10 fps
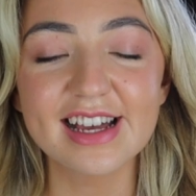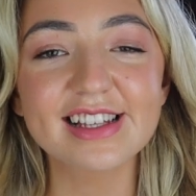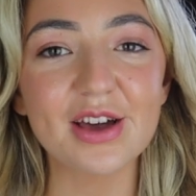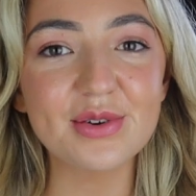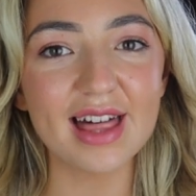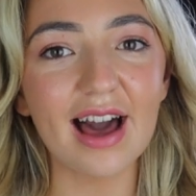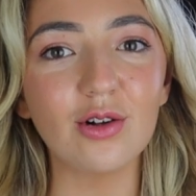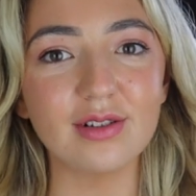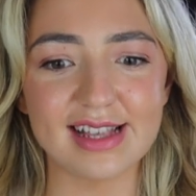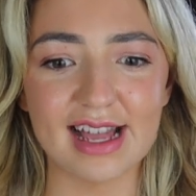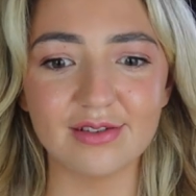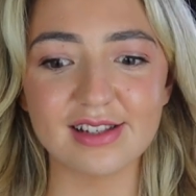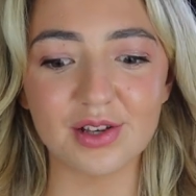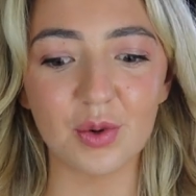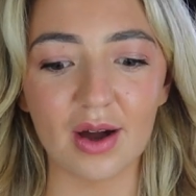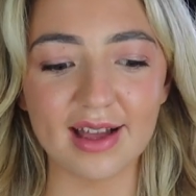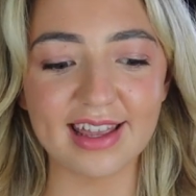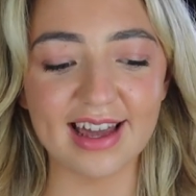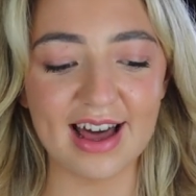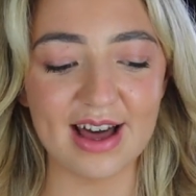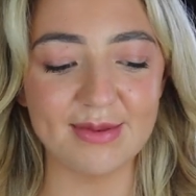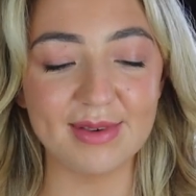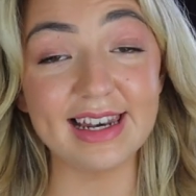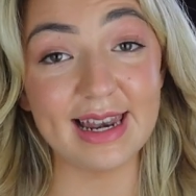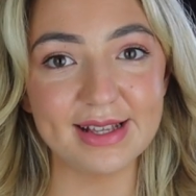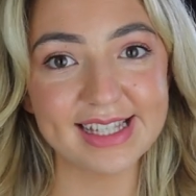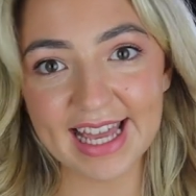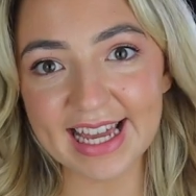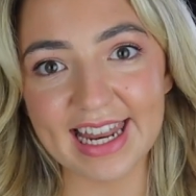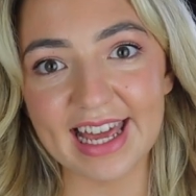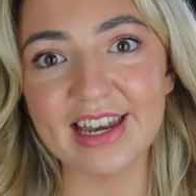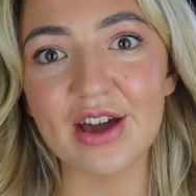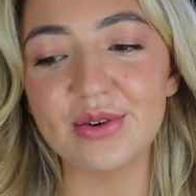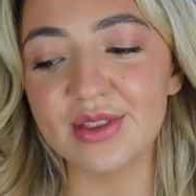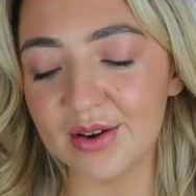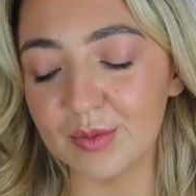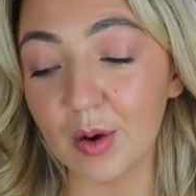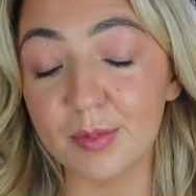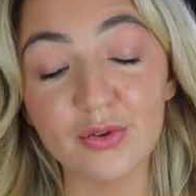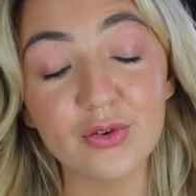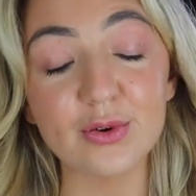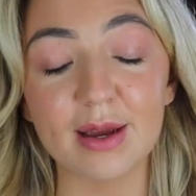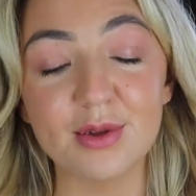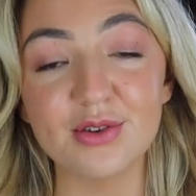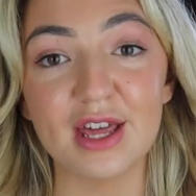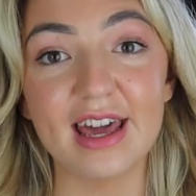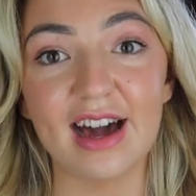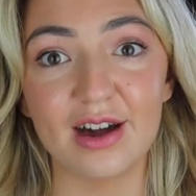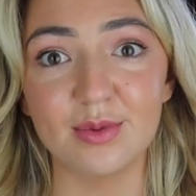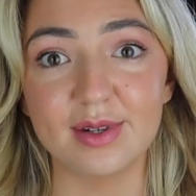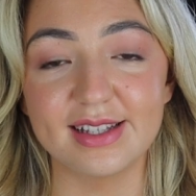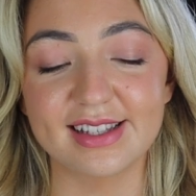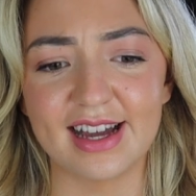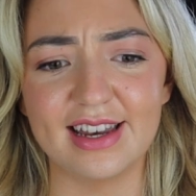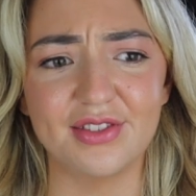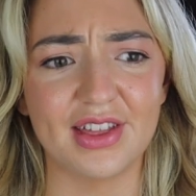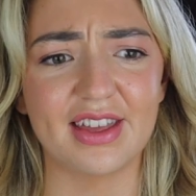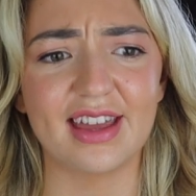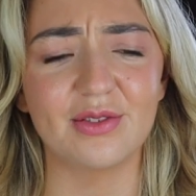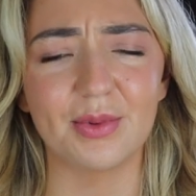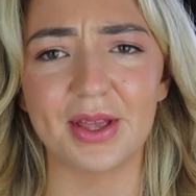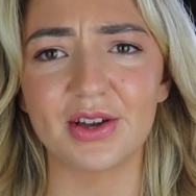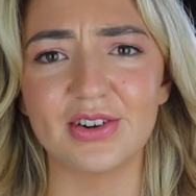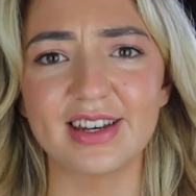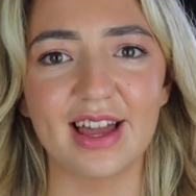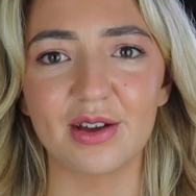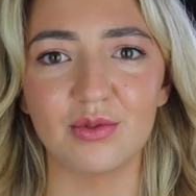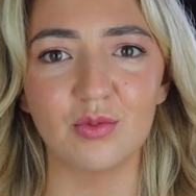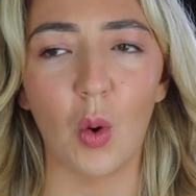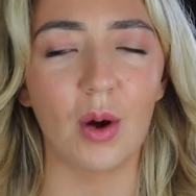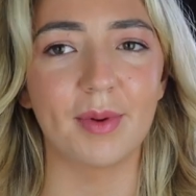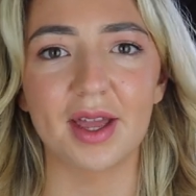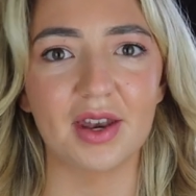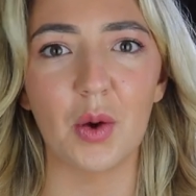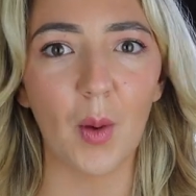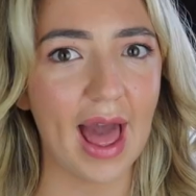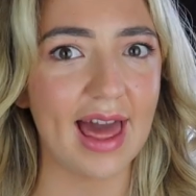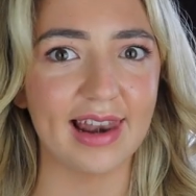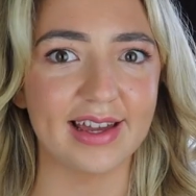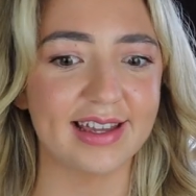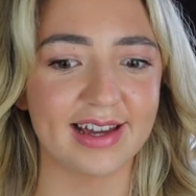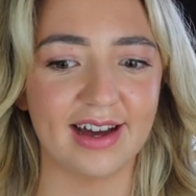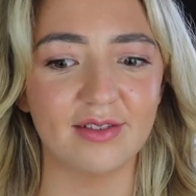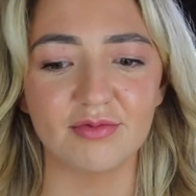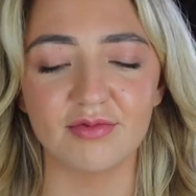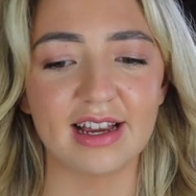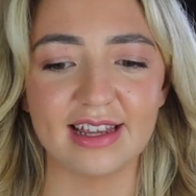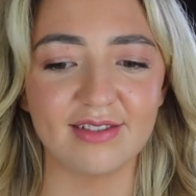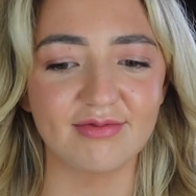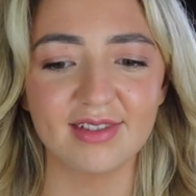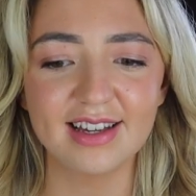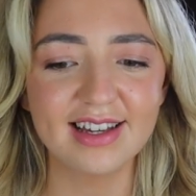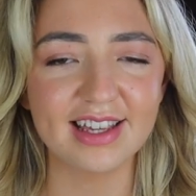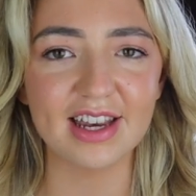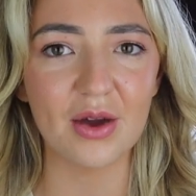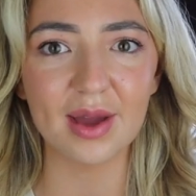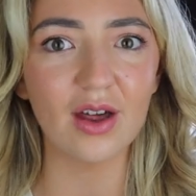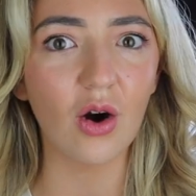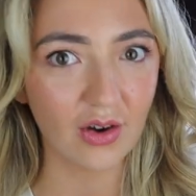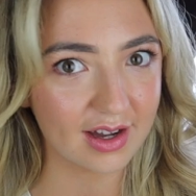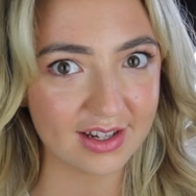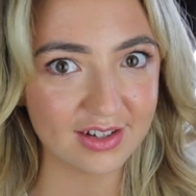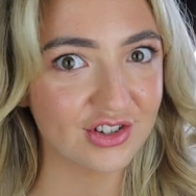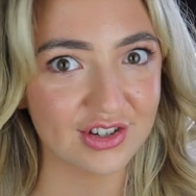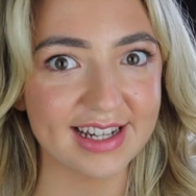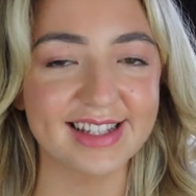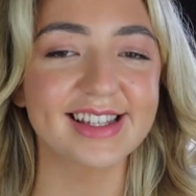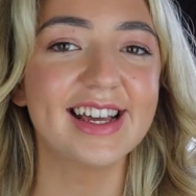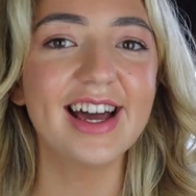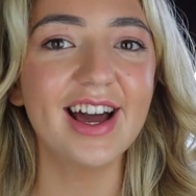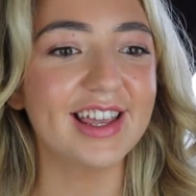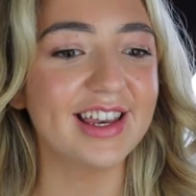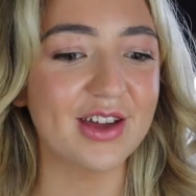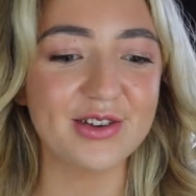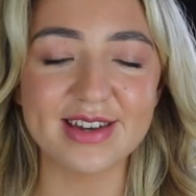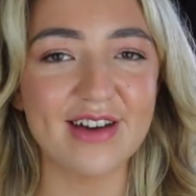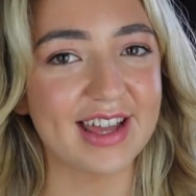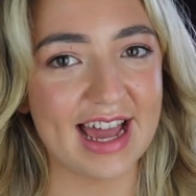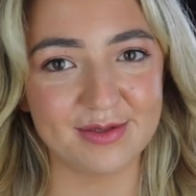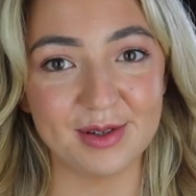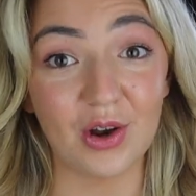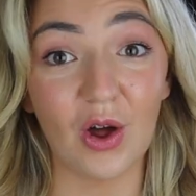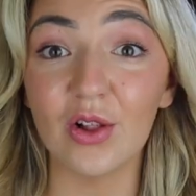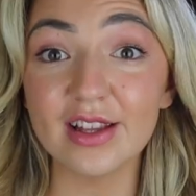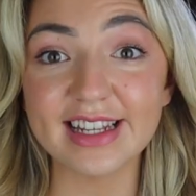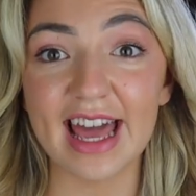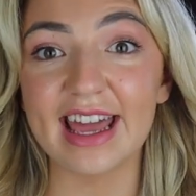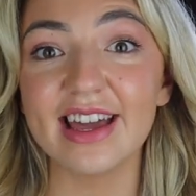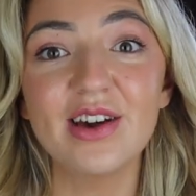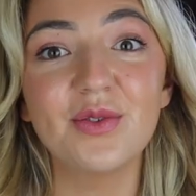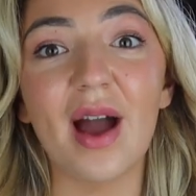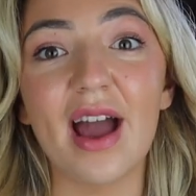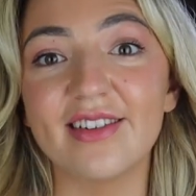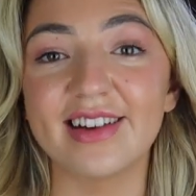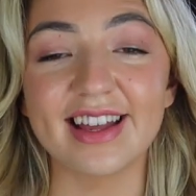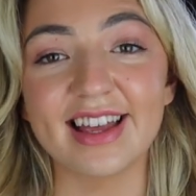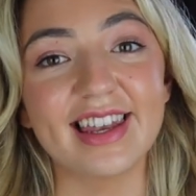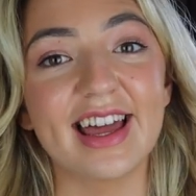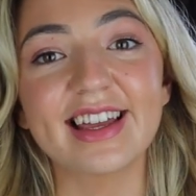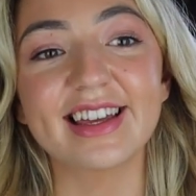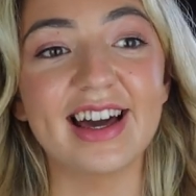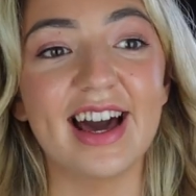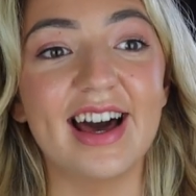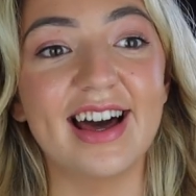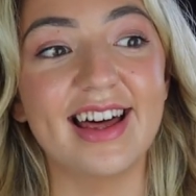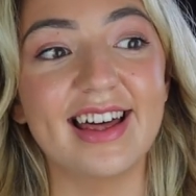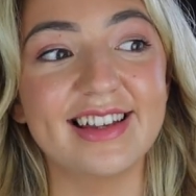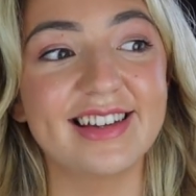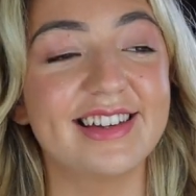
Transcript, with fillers: So that all sounds quite um, limiting, and I know that what before I moved here I was kind of thinking, oh my god, like what am I gonna wear? Like I really, you know, in hot countries, you know, you would never catch me on holiday wearing like, uh,